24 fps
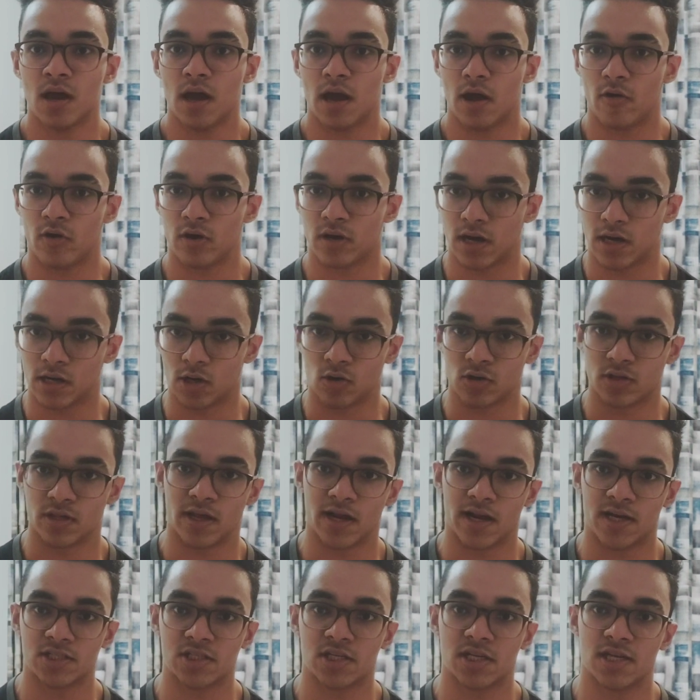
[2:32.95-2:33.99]
I would cut out the
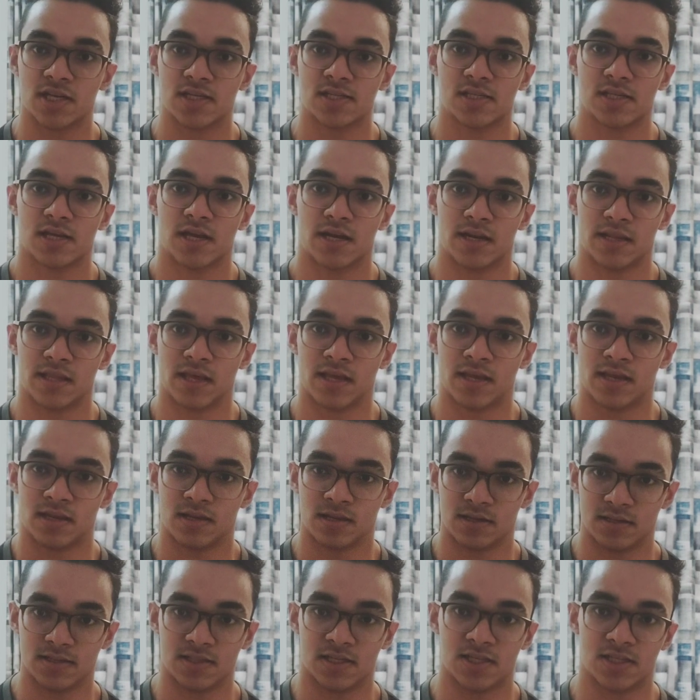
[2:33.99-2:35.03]
rest days and
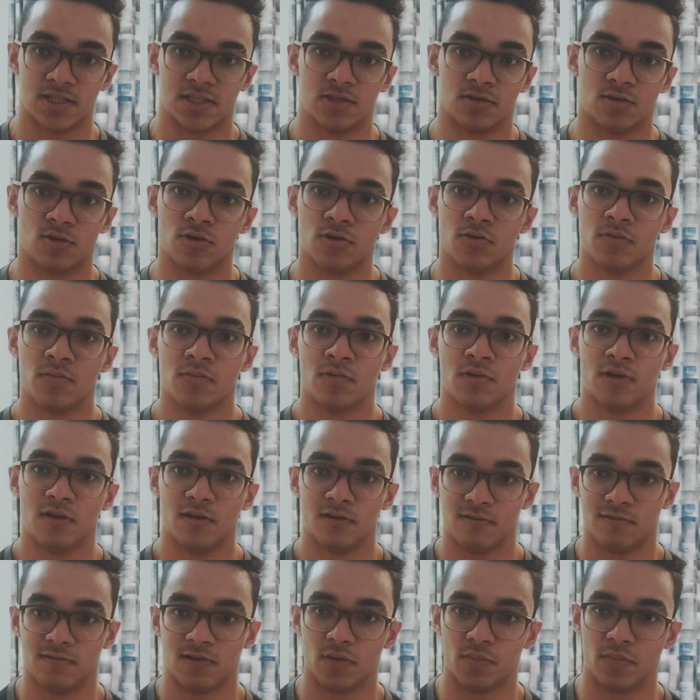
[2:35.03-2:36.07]
then just,
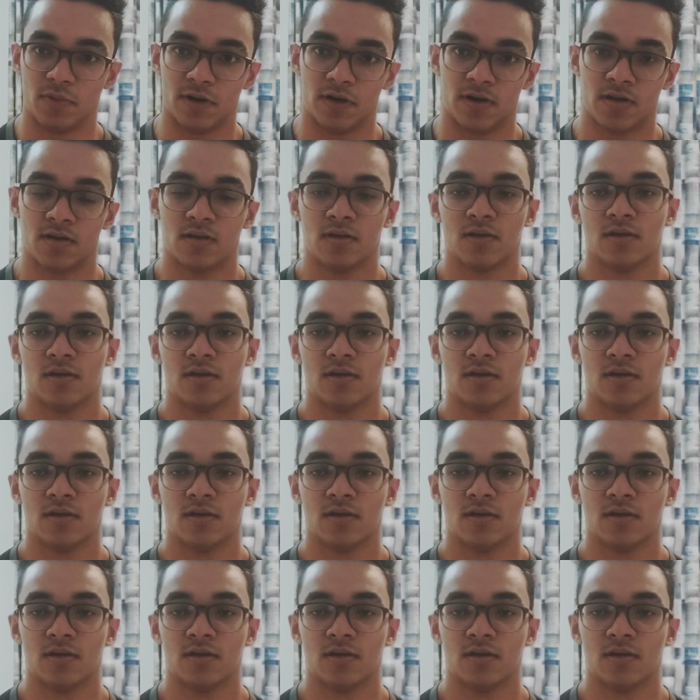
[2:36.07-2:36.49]
flip it.